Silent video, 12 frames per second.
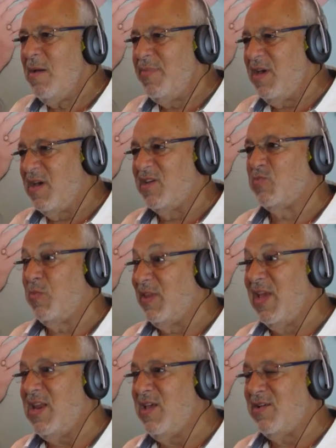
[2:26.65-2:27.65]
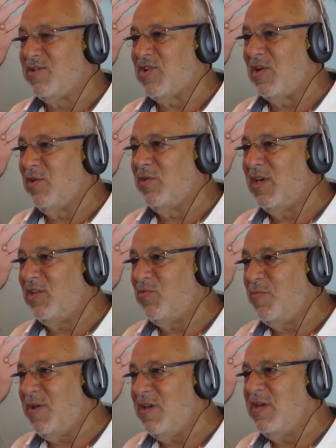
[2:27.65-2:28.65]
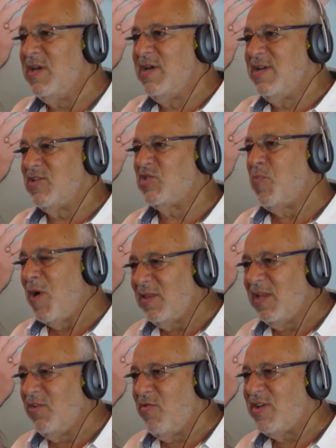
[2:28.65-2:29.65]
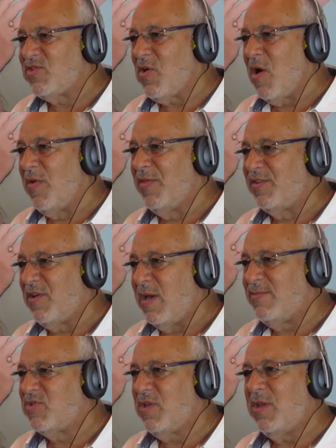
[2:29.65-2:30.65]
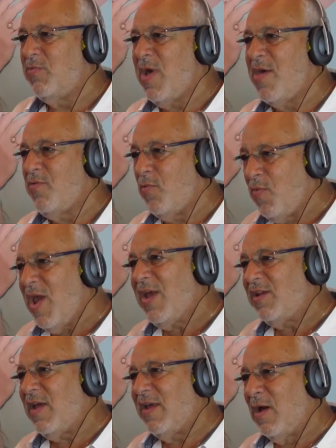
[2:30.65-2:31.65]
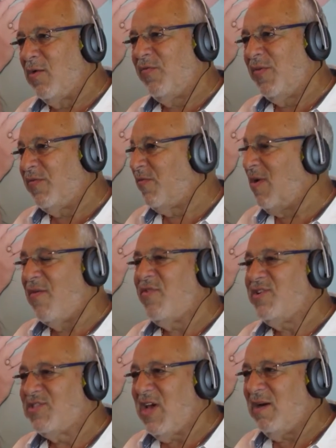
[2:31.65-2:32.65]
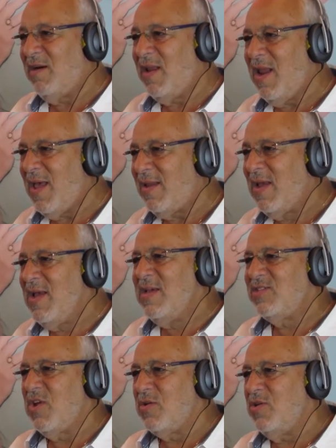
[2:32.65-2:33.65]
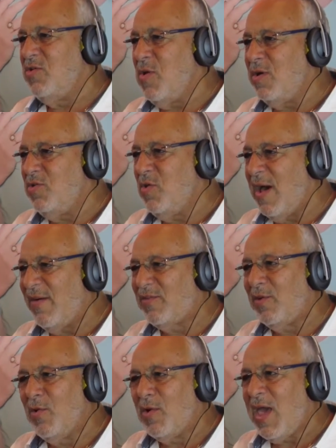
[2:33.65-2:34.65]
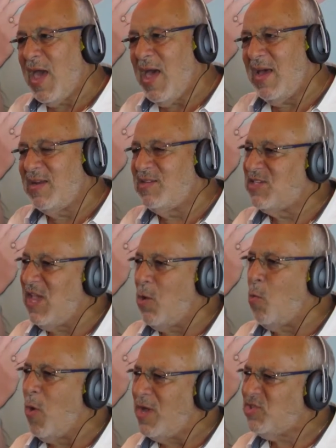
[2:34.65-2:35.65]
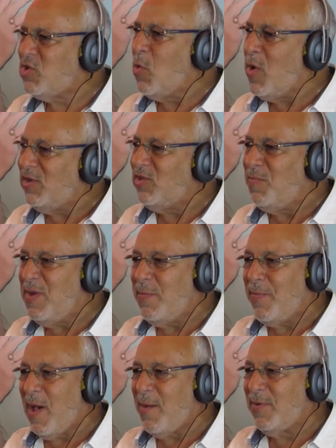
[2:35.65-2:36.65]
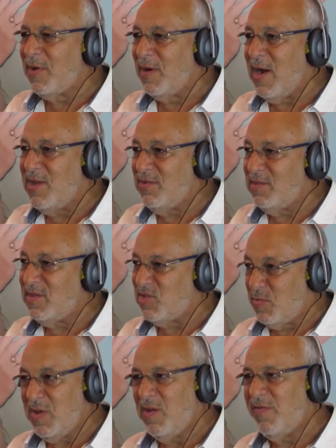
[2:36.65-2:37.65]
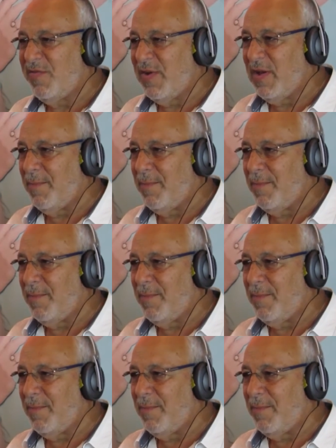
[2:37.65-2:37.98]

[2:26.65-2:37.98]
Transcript: because millennials are looking to be smartly dressed all the time, so they'd rather rent an outfit for every Saturday night. So you have to look ahead and say, what's going to be popular? And there's a bit of